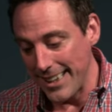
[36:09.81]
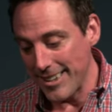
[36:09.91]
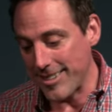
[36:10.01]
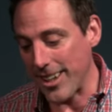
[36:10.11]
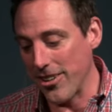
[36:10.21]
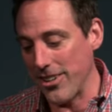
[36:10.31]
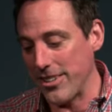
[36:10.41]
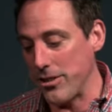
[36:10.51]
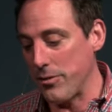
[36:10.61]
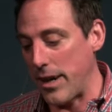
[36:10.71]
2
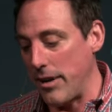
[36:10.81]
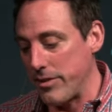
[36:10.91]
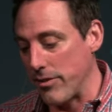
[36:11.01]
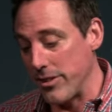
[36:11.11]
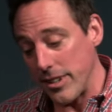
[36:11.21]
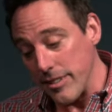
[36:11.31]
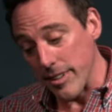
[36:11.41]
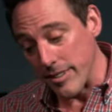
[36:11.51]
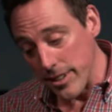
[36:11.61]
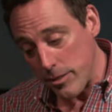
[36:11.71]
Corinthians 5:17
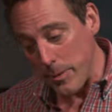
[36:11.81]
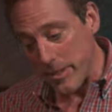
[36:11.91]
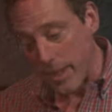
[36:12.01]
says, this means